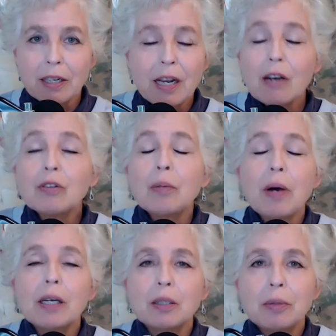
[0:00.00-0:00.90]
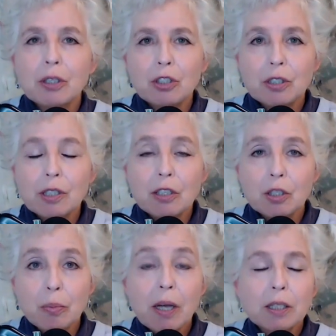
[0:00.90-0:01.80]
And not only possible, I shouldn't say
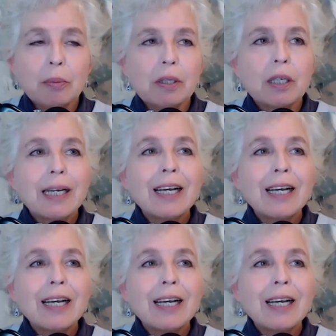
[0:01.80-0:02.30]
just possible,